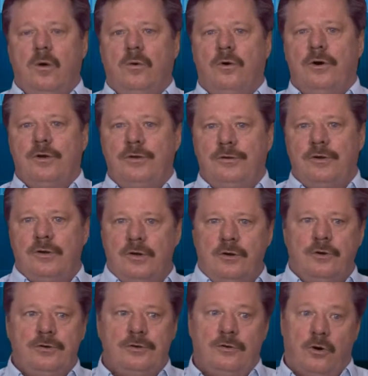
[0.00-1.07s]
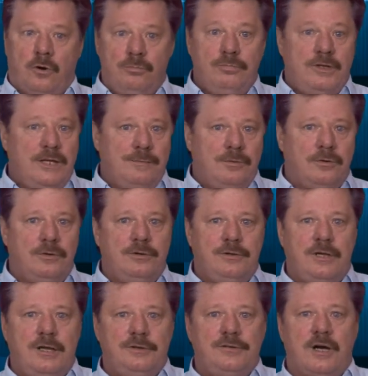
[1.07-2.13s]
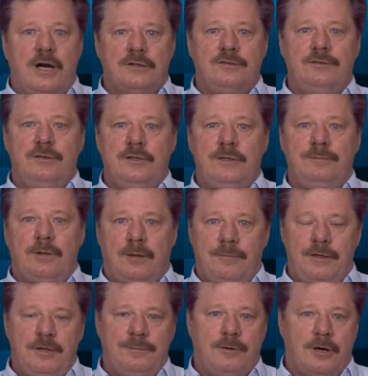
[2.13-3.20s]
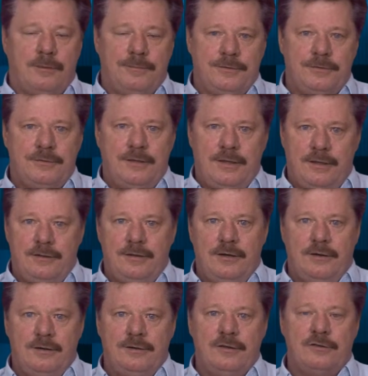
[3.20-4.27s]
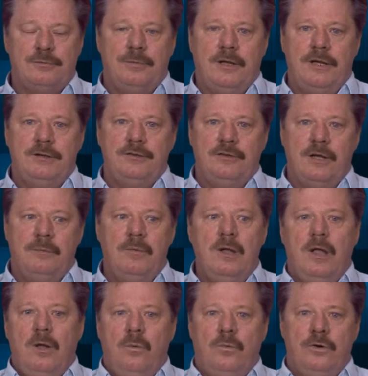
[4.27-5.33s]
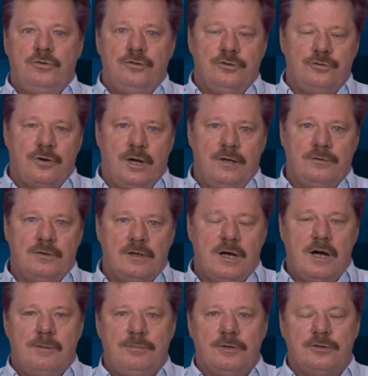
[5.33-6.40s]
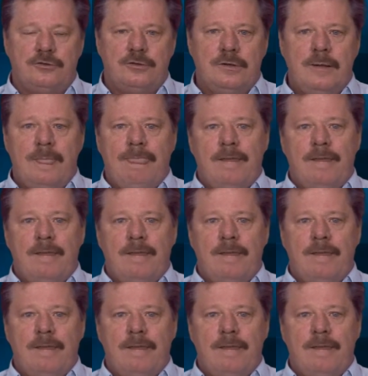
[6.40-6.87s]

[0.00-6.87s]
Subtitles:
or you can go to Home Depot and talk to the plumbing department there and explain to them what you're trying to accomplish.